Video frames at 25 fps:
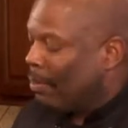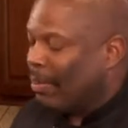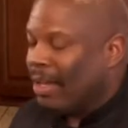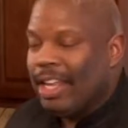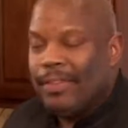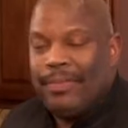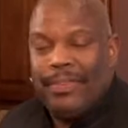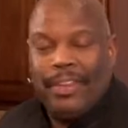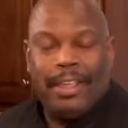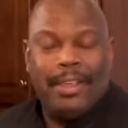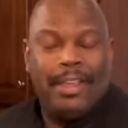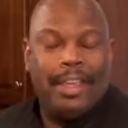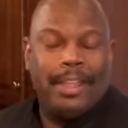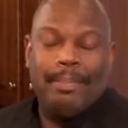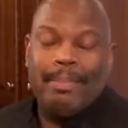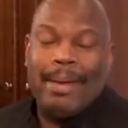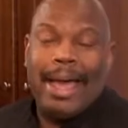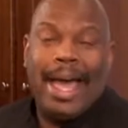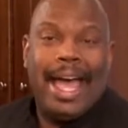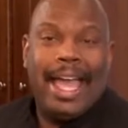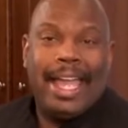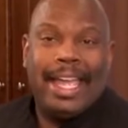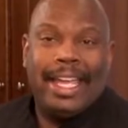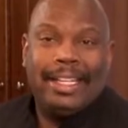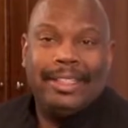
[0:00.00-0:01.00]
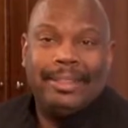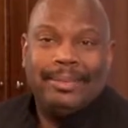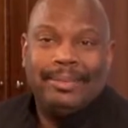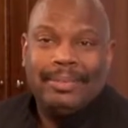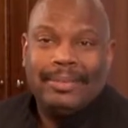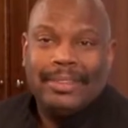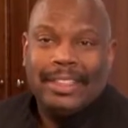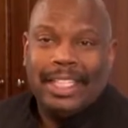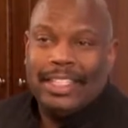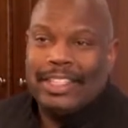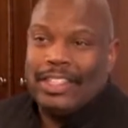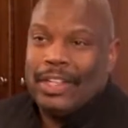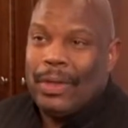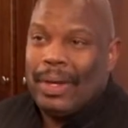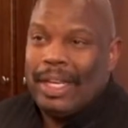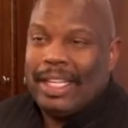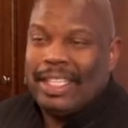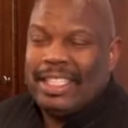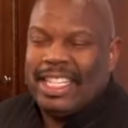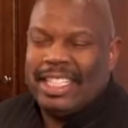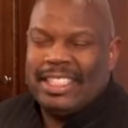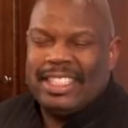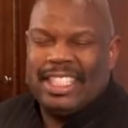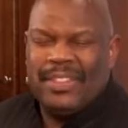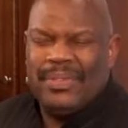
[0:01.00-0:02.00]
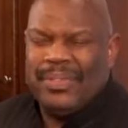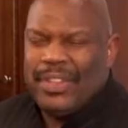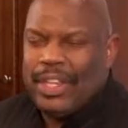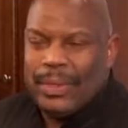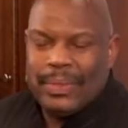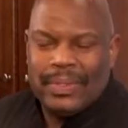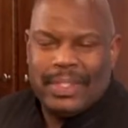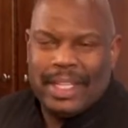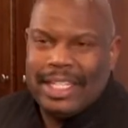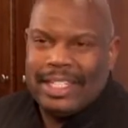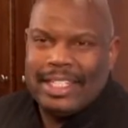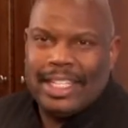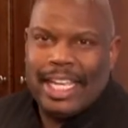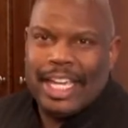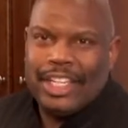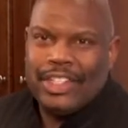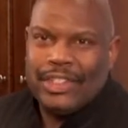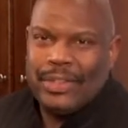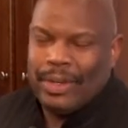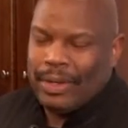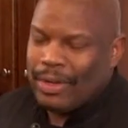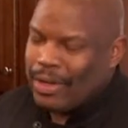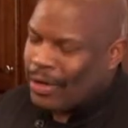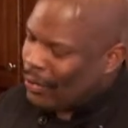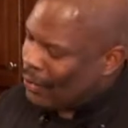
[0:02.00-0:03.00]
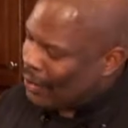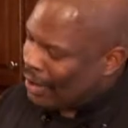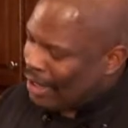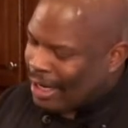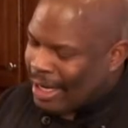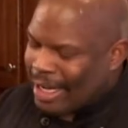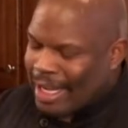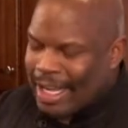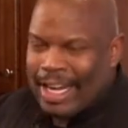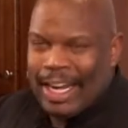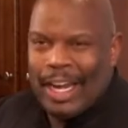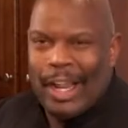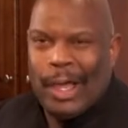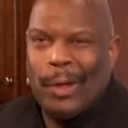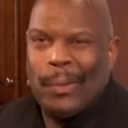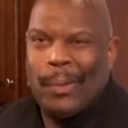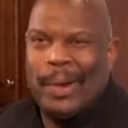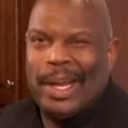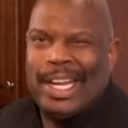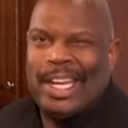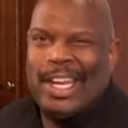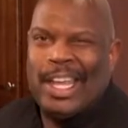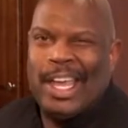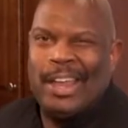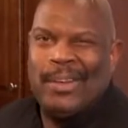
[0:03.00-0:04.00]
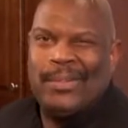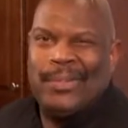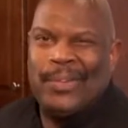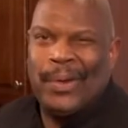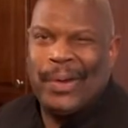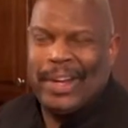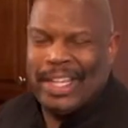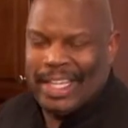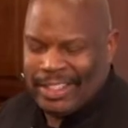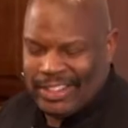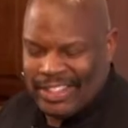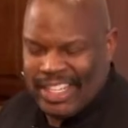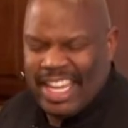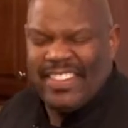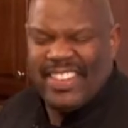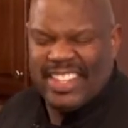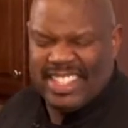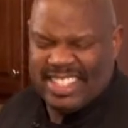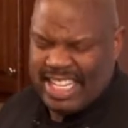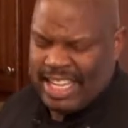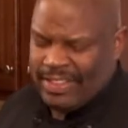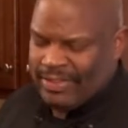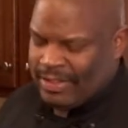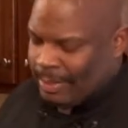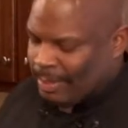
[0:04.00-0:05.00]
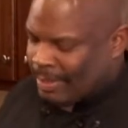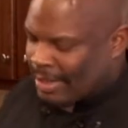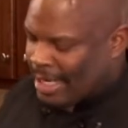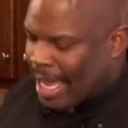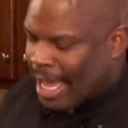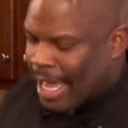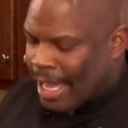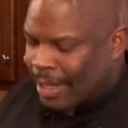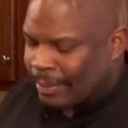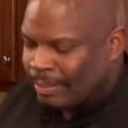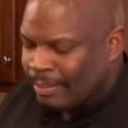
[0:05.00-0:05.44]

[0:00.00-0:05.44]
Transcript: But if you can buy it, it's only just a few cents extra. Go on and get it already done for you. Save yourself some time.